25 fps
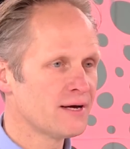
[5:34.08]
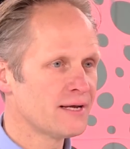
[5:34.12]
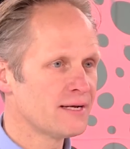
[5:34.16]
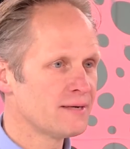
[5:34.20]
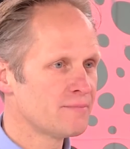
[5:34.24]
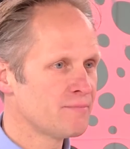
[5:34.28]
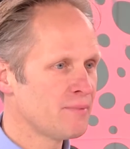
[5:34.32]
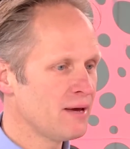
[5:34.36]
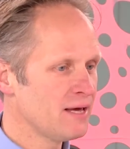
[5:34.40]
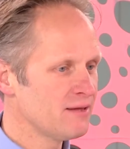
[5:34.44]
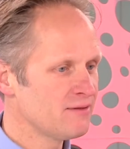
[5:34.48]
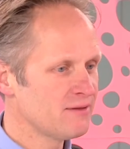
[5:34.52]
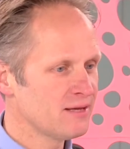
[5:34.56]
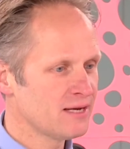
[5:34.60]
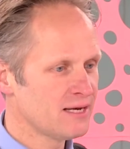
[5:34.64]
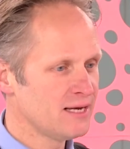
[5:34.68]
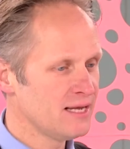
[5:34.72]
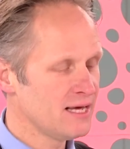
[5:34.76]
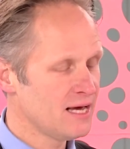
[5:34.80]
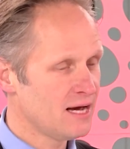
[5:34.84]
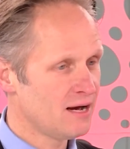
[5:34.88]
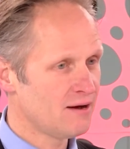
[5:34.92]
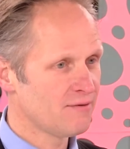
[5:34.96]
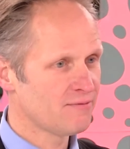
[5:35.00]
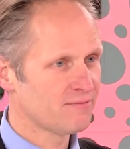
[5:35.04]
and
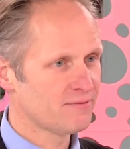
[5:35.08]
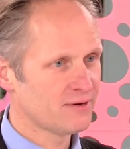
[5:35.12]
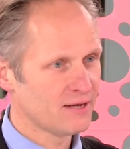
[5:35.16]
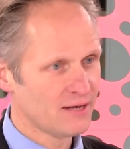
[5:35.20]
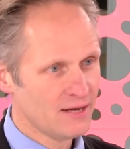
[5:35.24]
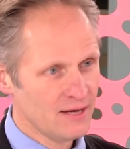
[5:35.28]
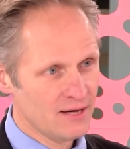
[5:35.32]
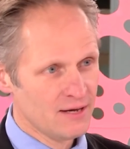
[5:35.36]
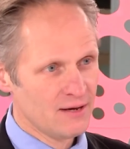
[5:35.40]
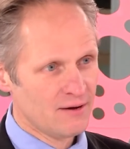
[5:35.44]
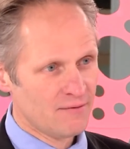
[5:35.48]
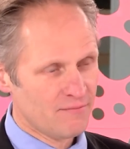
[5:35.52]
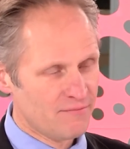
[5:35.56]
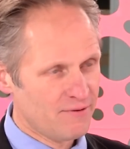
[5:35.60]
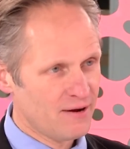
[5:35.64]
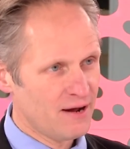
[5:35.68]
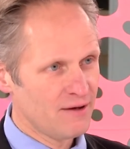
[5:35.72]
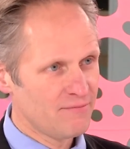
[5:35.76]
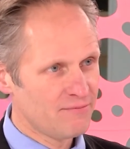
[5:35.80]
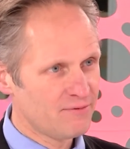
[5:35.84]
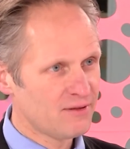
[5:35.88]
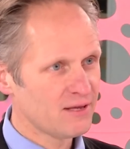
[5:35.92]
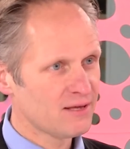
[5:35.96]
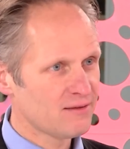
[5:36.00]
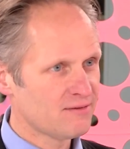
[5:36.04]
basically after
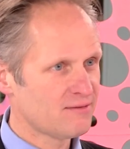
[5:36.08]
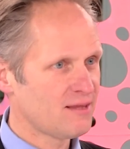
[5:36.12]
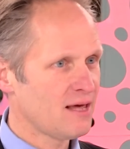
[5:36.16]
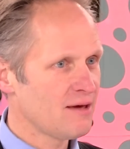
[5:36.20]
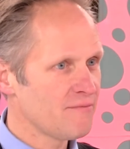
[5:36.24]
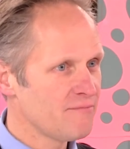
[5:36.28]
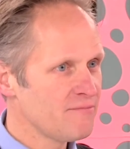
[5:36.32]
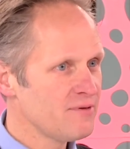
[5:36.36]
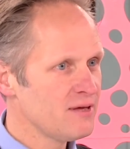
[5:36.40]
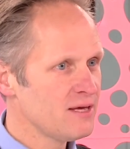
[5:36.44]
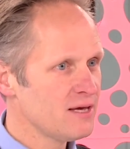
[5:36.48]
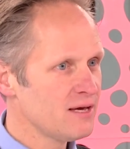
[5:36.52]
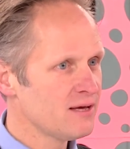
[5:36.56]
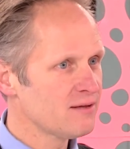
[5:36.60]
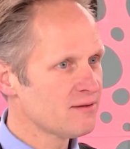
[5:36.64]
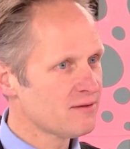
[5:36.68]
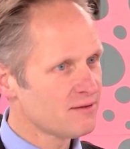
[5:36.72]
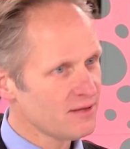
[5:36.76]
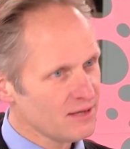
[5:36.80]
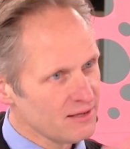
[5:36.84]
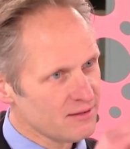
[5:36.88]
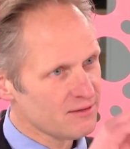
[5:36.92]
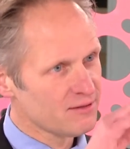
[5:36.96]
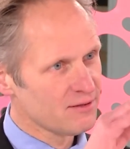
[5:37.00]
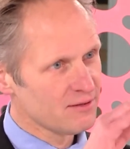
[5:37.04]
five, six, seven years,
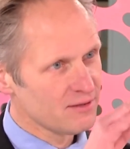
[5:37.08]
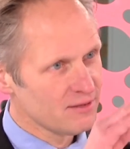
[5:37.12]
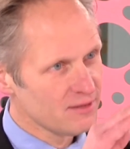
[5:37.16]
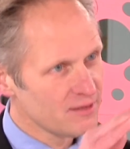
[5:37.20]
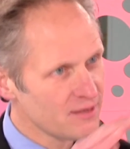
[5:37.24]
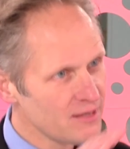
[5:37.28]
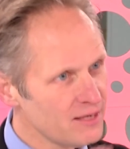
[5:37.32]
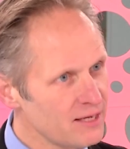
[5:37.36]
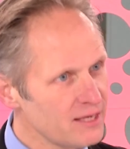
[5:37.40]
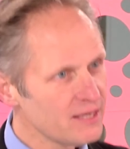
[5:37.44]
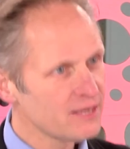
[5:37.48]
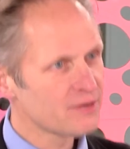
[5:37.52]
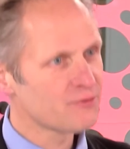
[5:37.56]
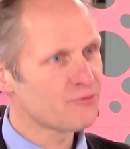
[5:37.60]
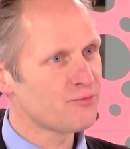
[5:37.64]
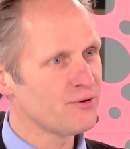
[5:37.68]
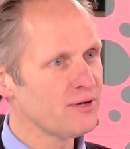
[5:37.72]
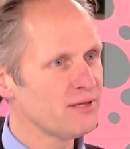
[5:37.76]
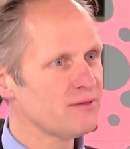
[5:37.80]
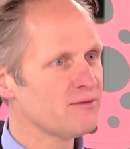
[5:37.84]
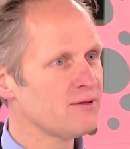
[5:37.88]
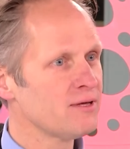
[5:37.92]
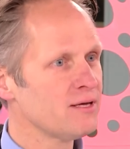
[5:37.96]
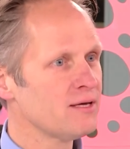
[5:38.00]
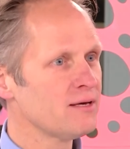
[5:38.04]
there's an
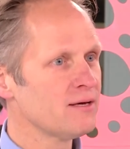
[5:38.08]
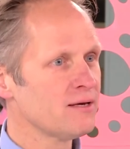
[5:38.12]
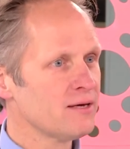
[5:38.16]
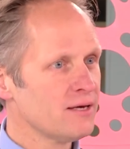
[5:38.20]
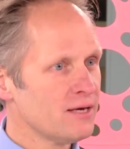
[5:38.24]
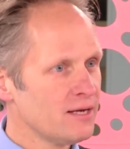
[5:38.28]
increasing